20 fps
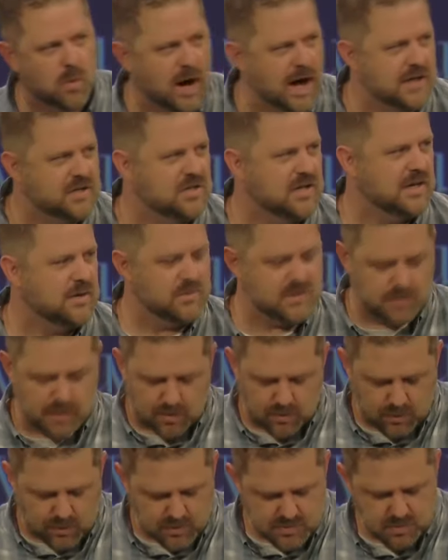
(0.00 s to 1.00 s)
watching, it was
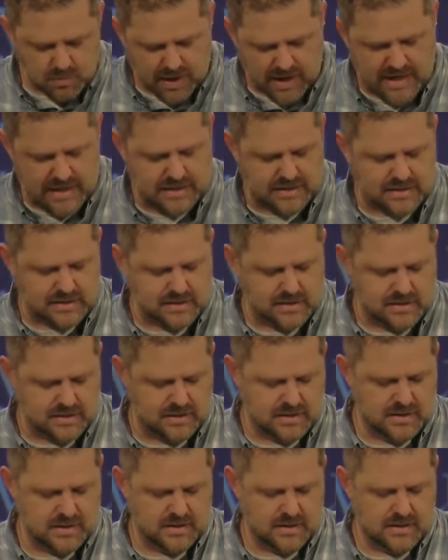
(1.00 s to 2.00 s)
about what was right.
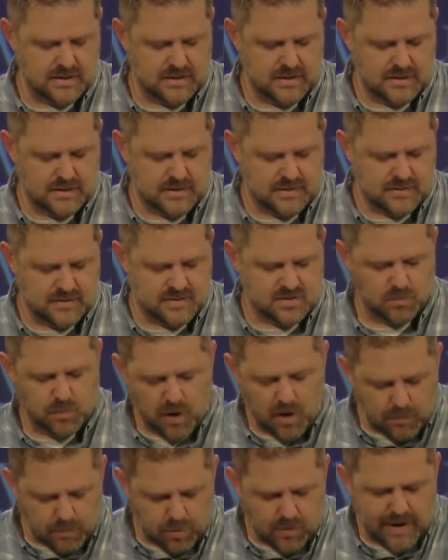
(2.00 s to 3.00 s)
So
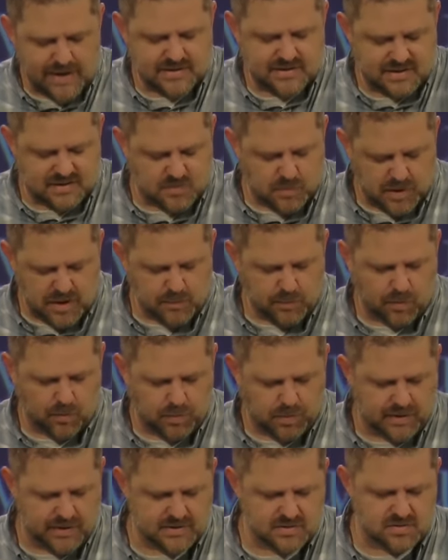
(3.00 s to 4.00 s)
Paul presses people
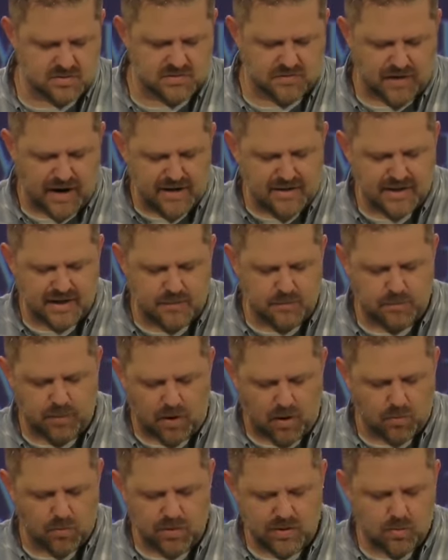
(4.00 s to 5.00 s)
pleasers. Finally,
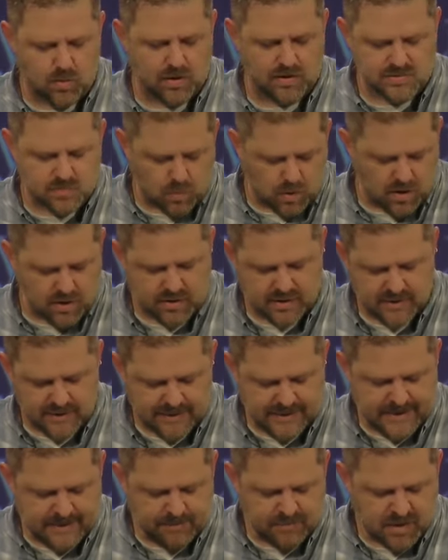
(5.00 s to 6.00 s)
Paul reworks work
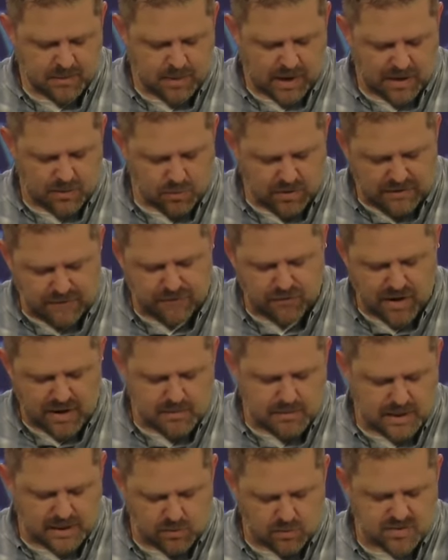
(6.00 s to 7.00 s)
by
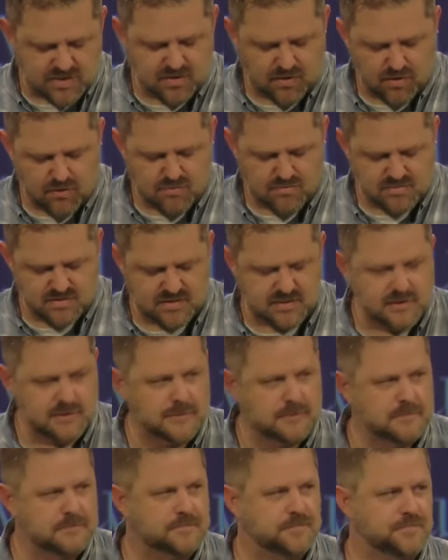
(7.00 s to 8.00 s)
reframing returns.
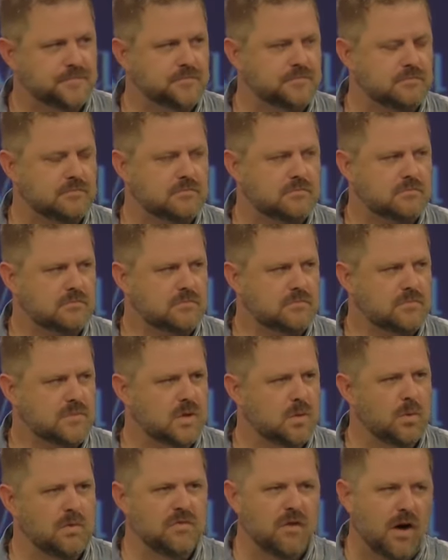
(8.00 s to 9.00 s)

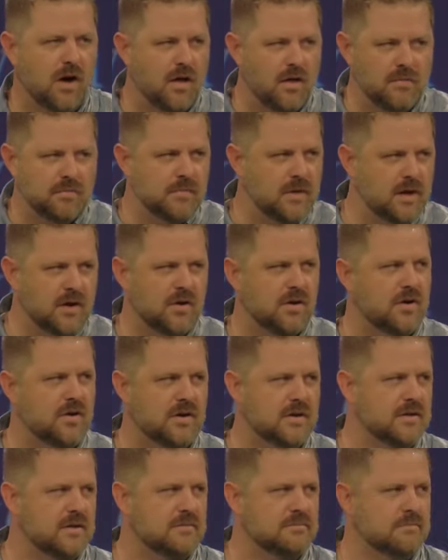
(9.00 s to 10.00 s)
We've all
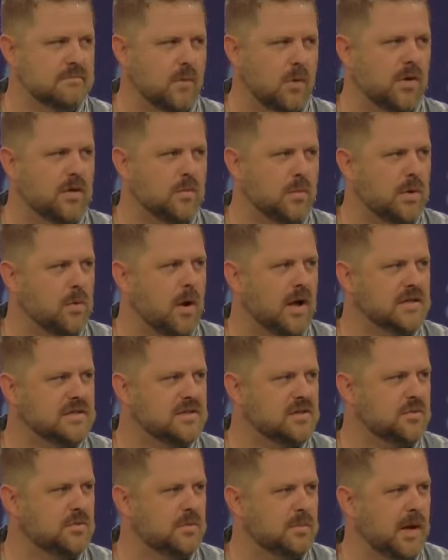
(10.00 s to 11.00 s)
heard more than we want
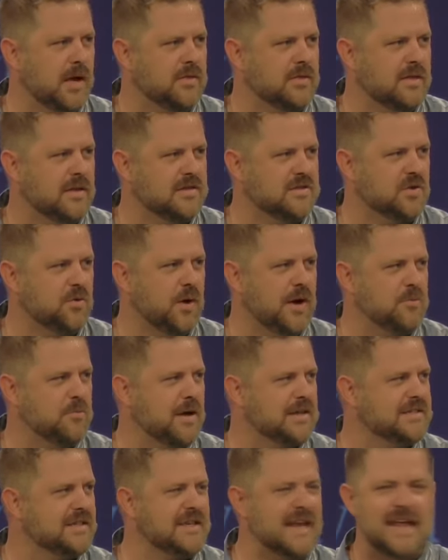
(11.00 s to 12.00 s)
to about this great
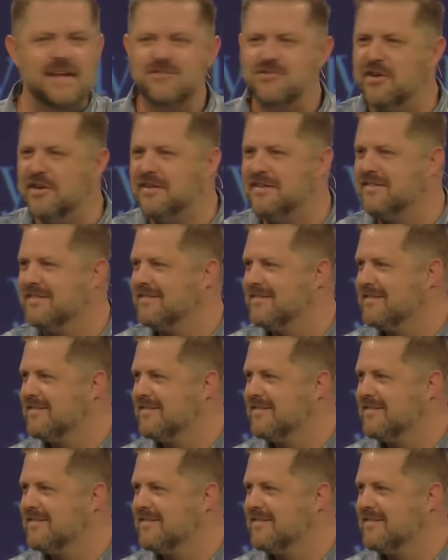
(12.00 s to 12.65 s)
resignation,